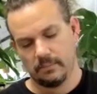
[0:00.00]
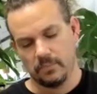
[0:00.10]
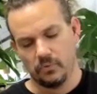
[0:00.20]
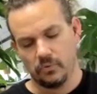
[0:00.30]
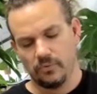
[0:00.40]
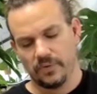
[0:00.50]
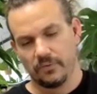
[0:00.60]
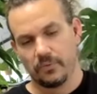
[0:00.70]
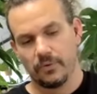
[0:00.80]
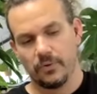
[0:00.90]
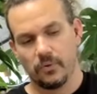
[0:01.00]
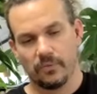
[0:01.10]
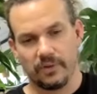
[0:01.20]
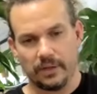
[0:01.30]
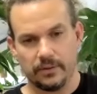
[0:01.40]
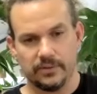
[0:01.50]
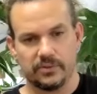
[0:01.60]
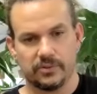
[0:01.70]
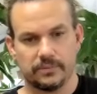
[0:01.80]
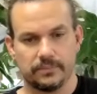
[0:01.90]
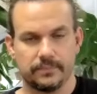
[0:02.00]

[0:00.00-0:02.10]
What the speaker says: Moving through your fingers.